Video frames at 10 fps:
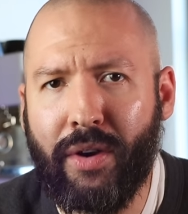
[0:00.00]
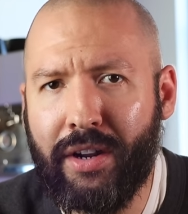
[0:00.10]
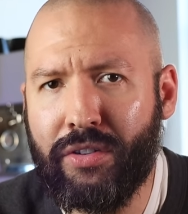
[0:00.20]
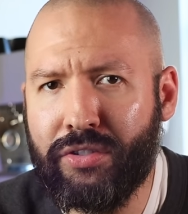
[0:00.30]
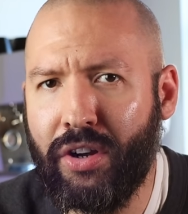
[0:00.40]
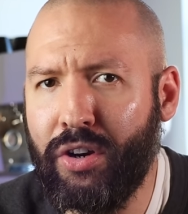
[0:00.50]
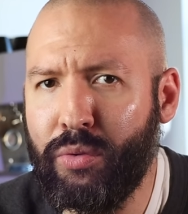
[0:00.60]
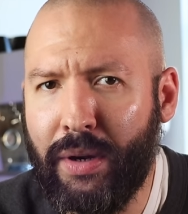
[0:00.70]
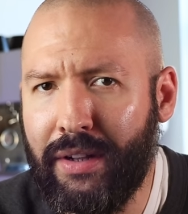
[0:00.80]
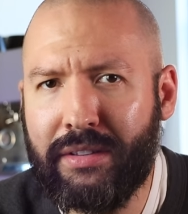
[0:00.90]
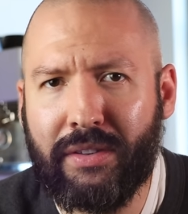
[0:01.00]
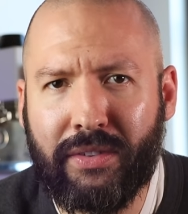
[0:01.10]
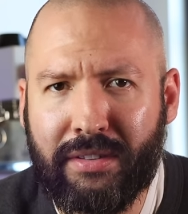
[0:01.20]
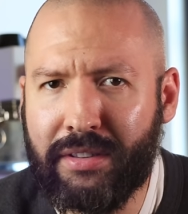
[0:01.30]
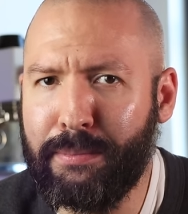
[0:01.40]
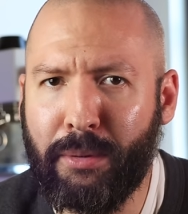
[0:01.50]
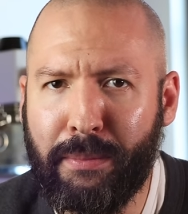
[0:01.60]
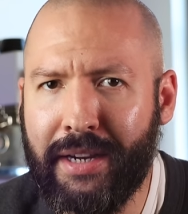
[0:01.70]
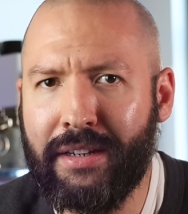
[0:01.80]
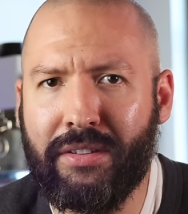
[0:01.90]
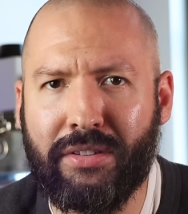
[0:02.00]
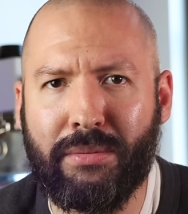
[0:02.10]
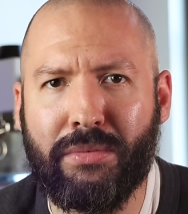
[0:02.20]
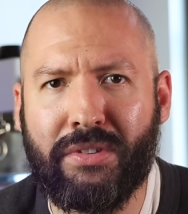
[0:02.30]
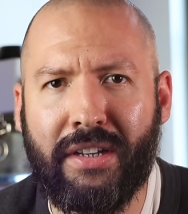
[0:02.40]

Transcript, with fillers: grinders are relatively simple mechanisms,